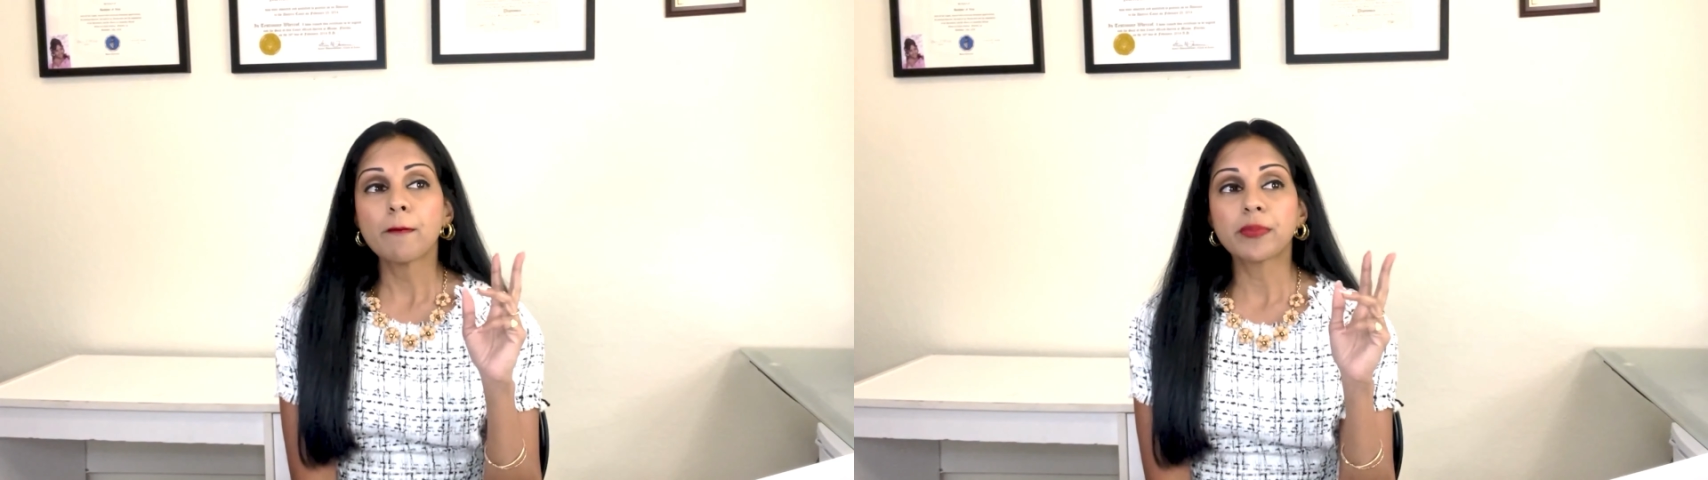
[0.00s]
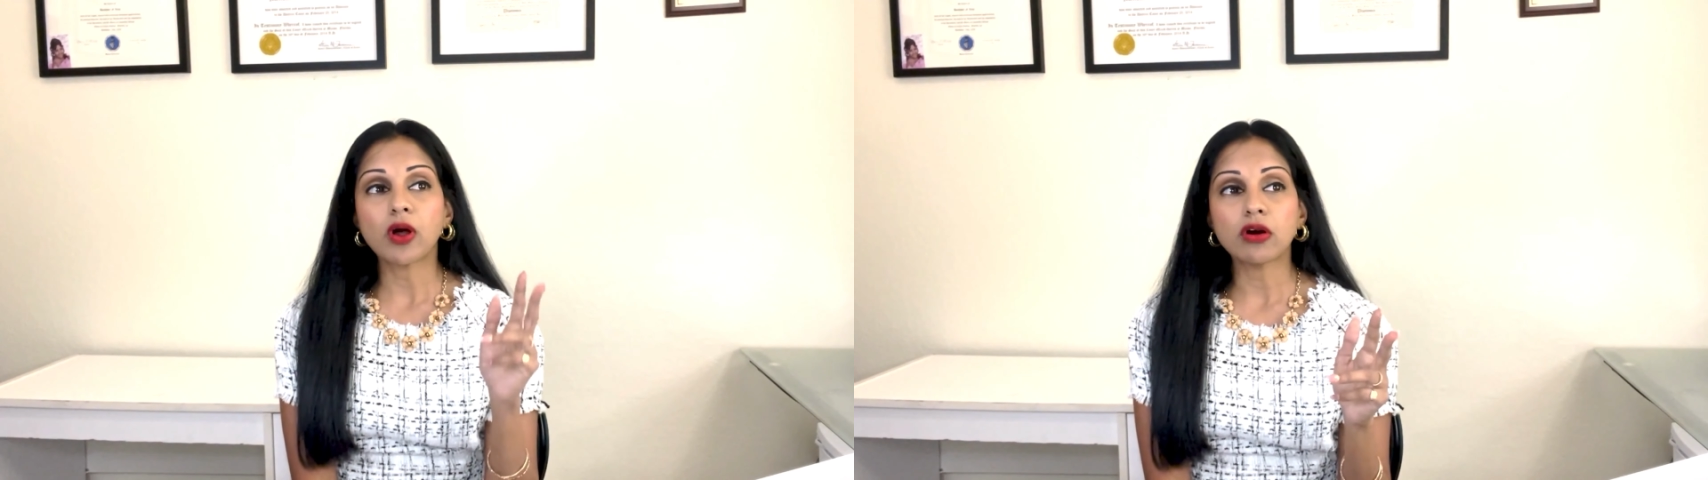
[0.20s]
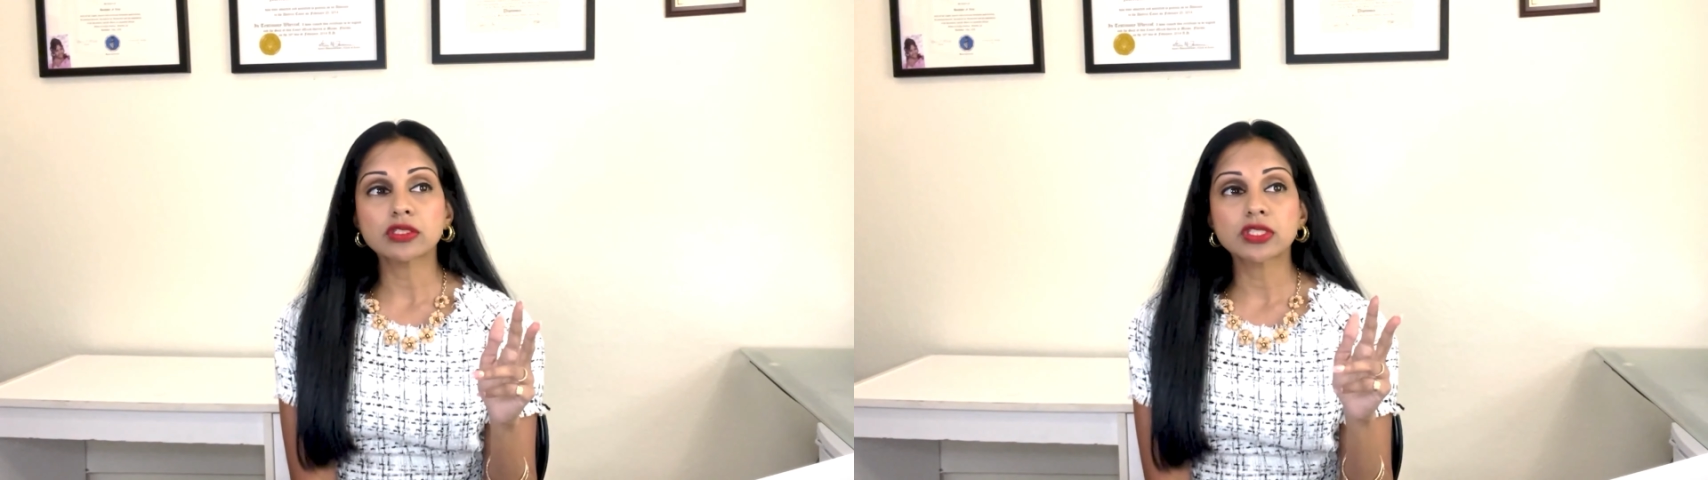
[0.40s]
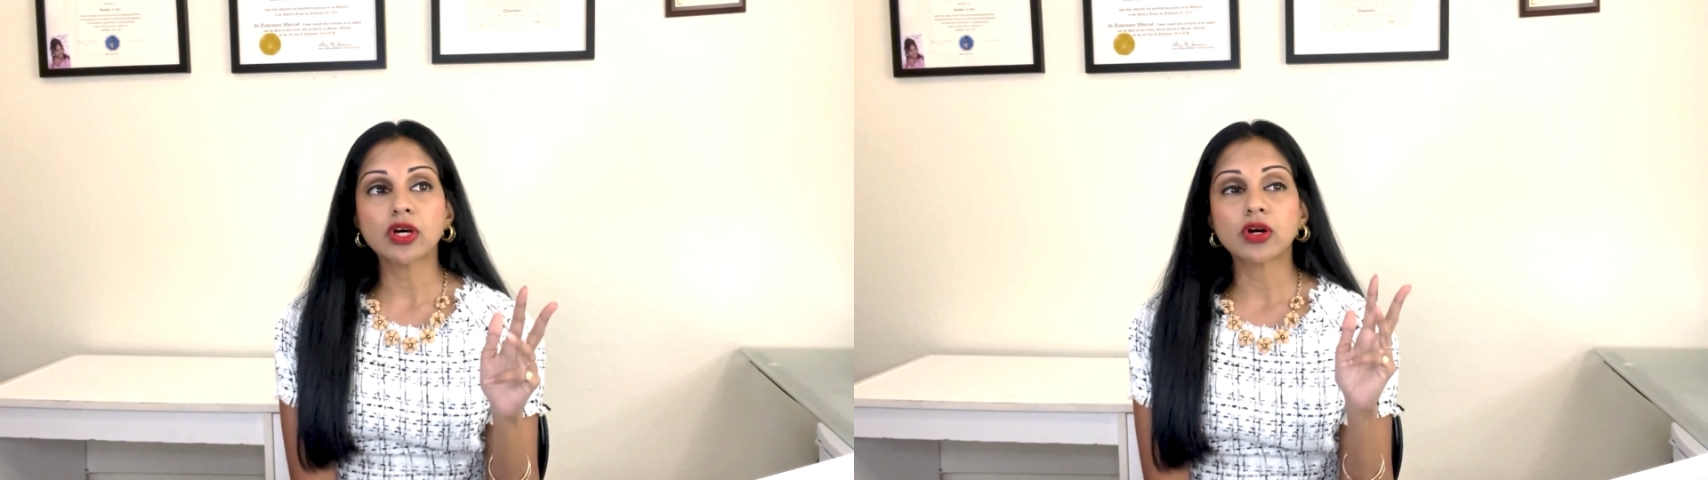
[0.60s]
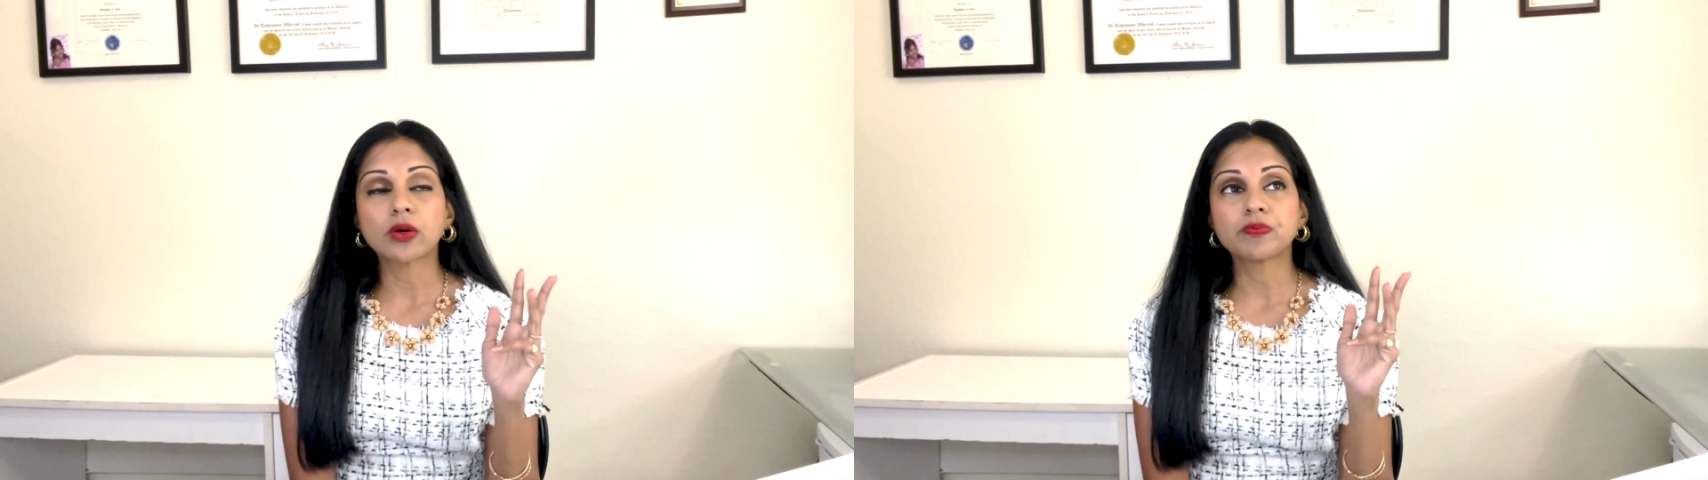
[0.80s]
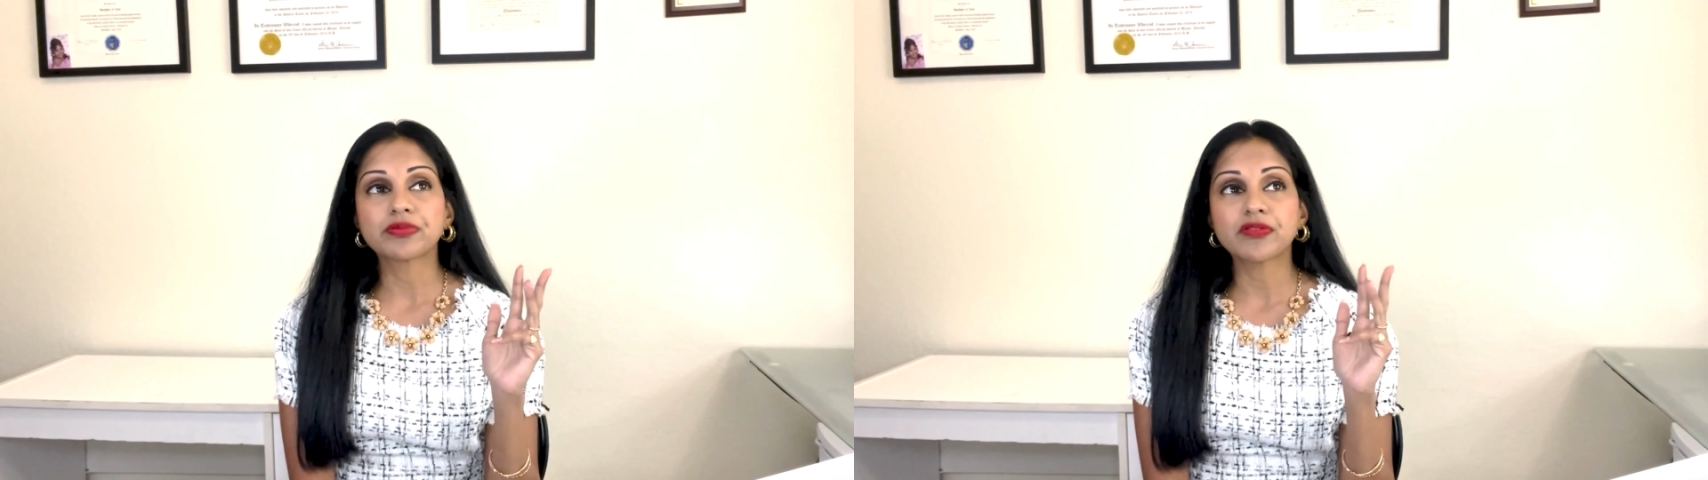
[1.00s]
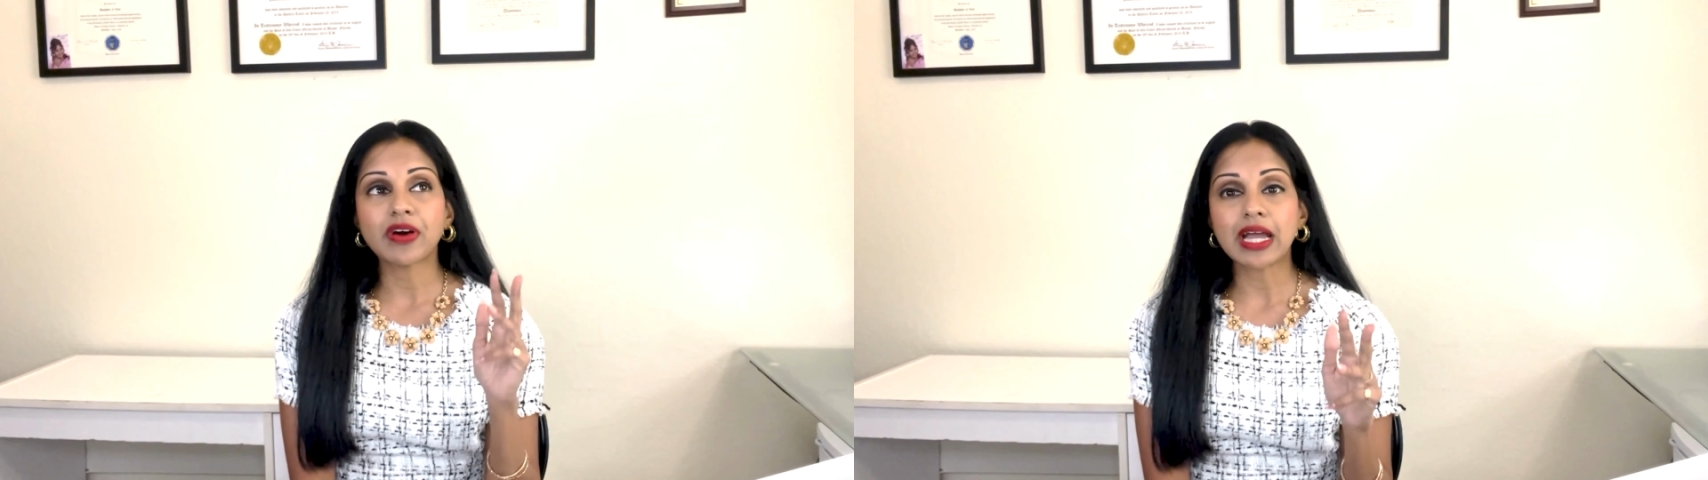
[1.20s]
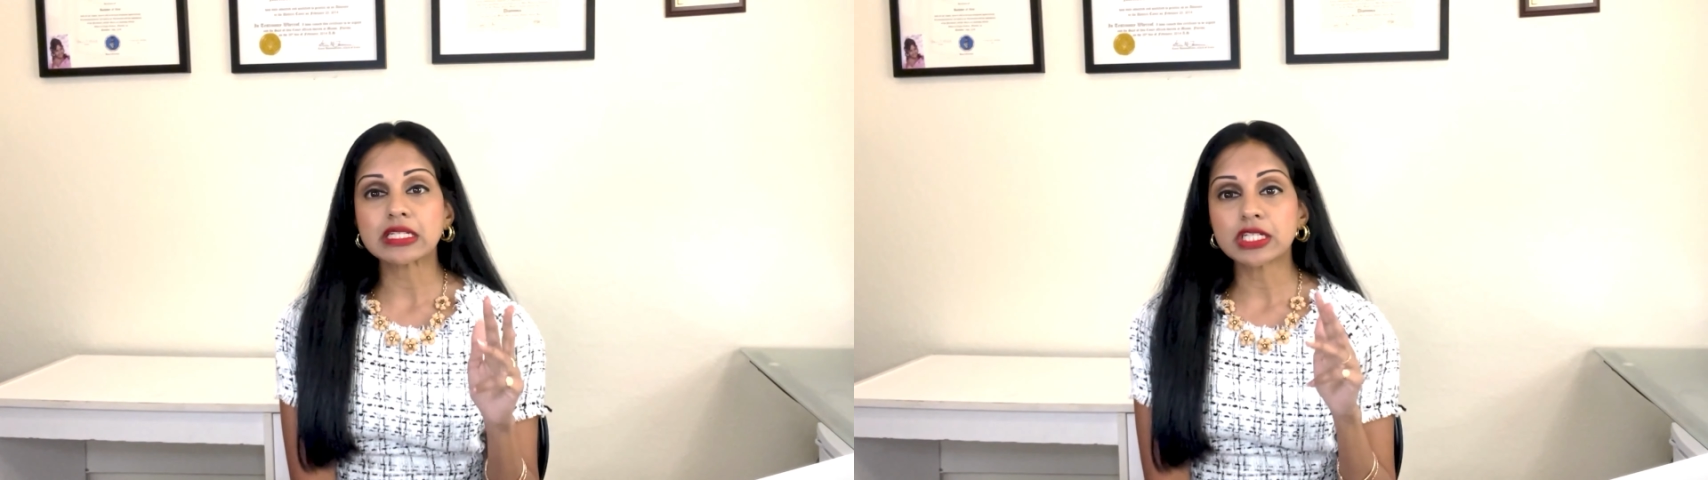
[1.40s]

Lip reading: but also find